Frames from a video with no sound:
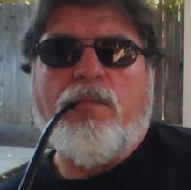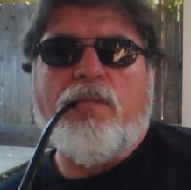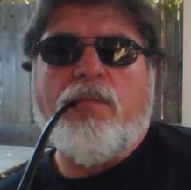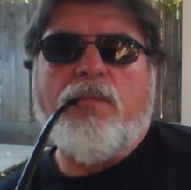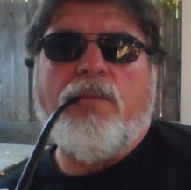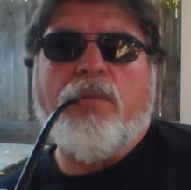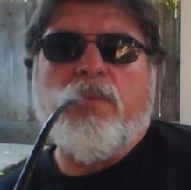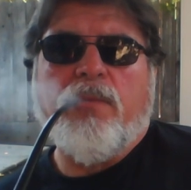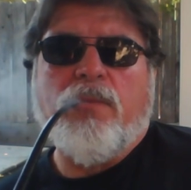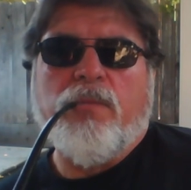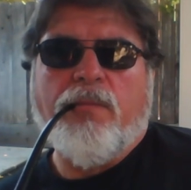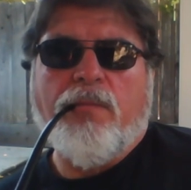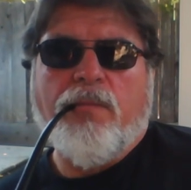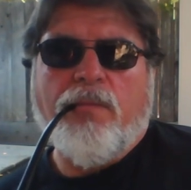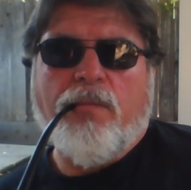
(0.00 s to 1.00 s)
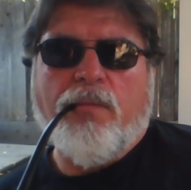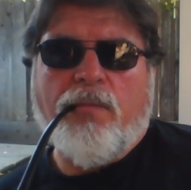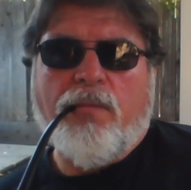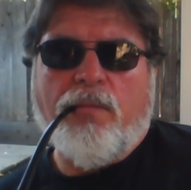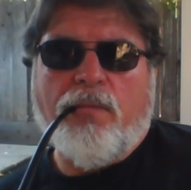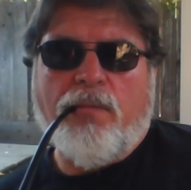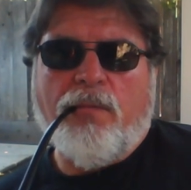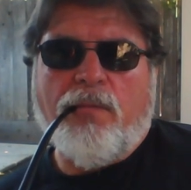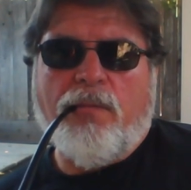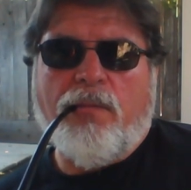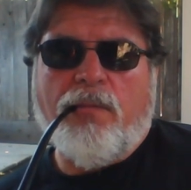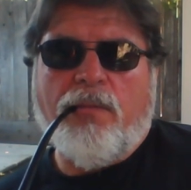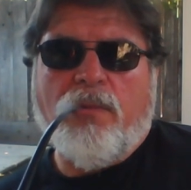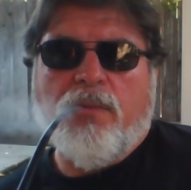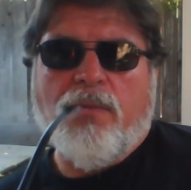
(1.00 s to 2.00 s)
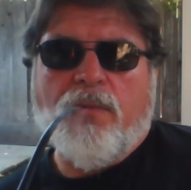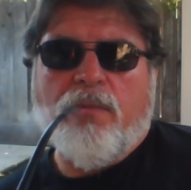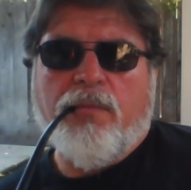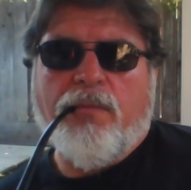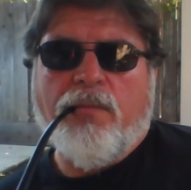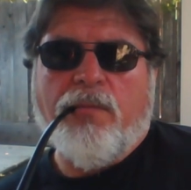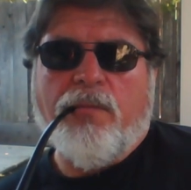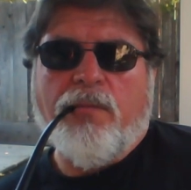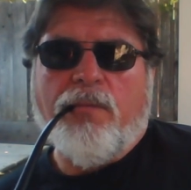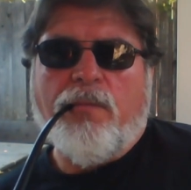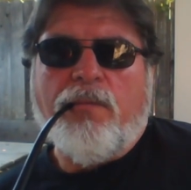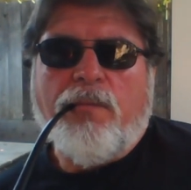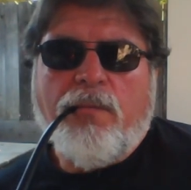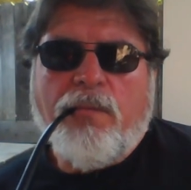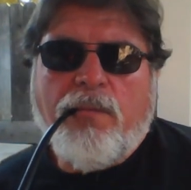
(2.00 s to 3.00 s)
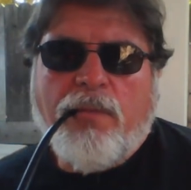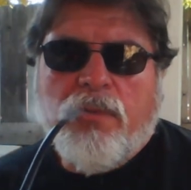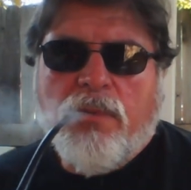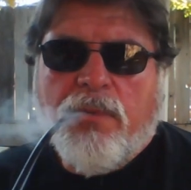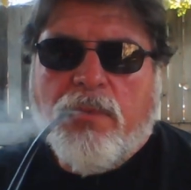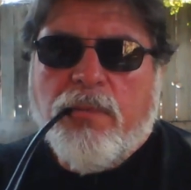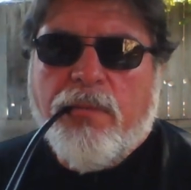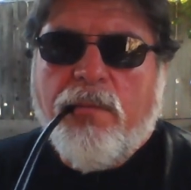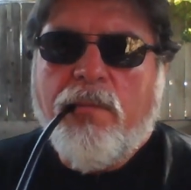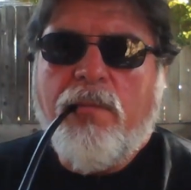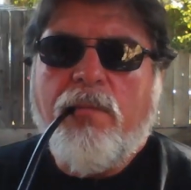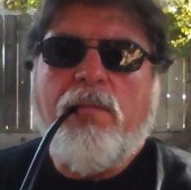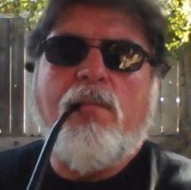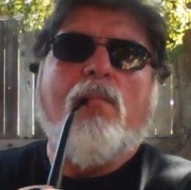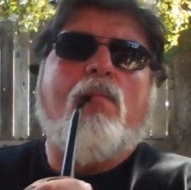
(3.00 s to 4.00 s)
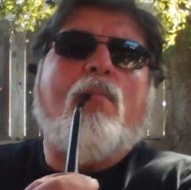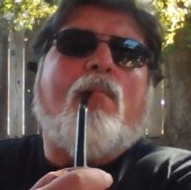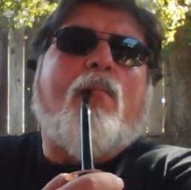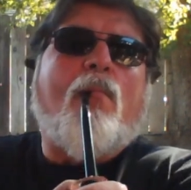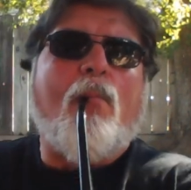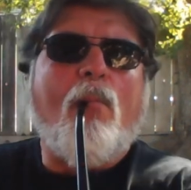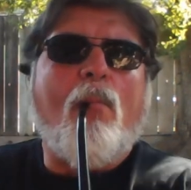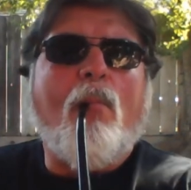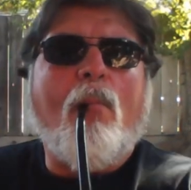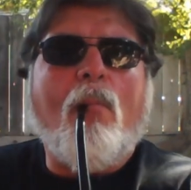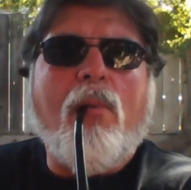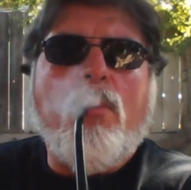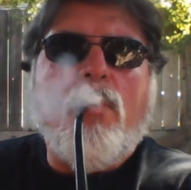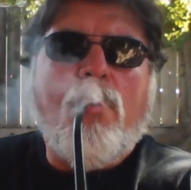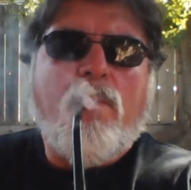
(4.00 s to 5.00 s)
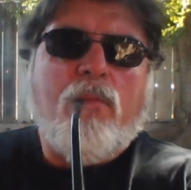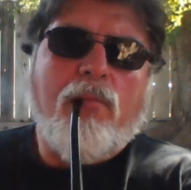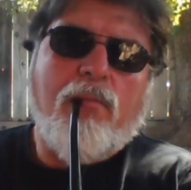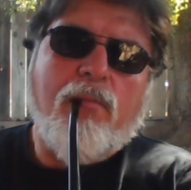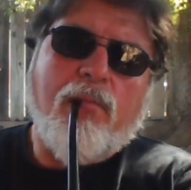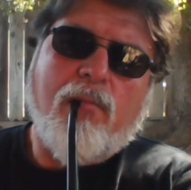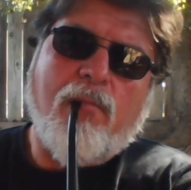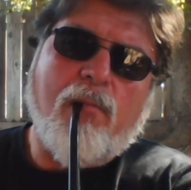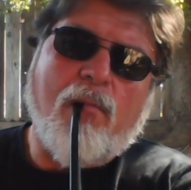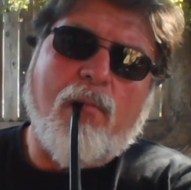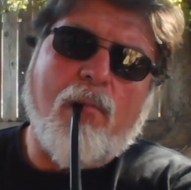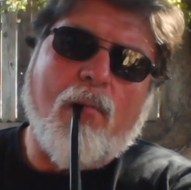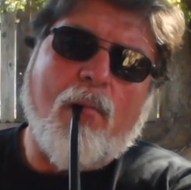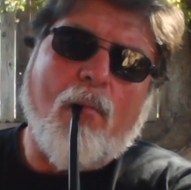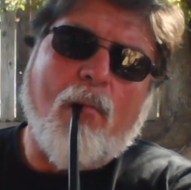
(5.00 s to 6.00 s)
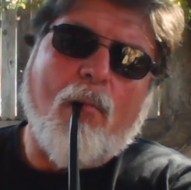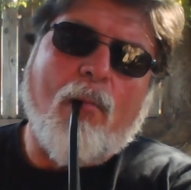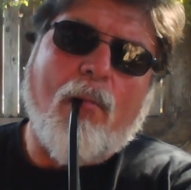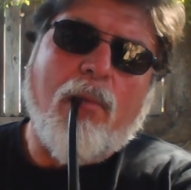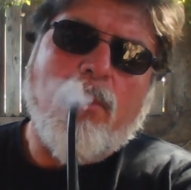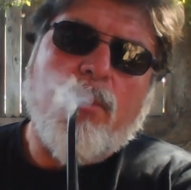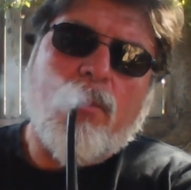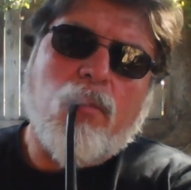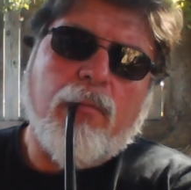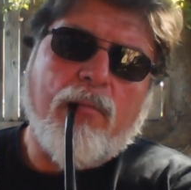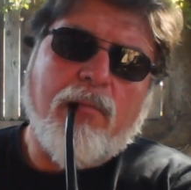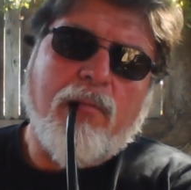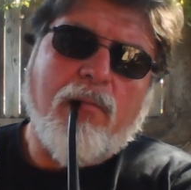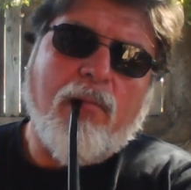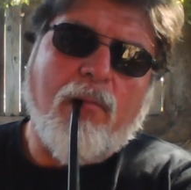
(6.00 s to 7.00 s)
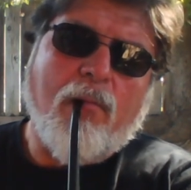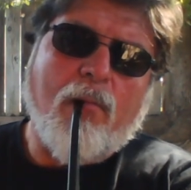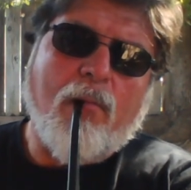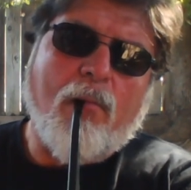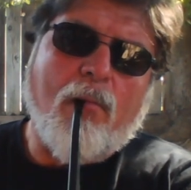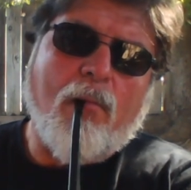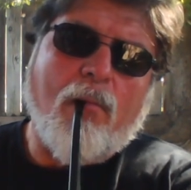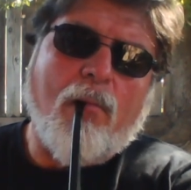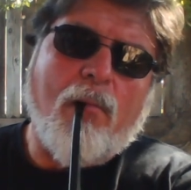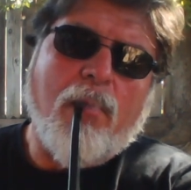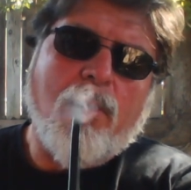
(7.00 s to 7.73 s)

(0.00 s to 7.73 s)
[no speech]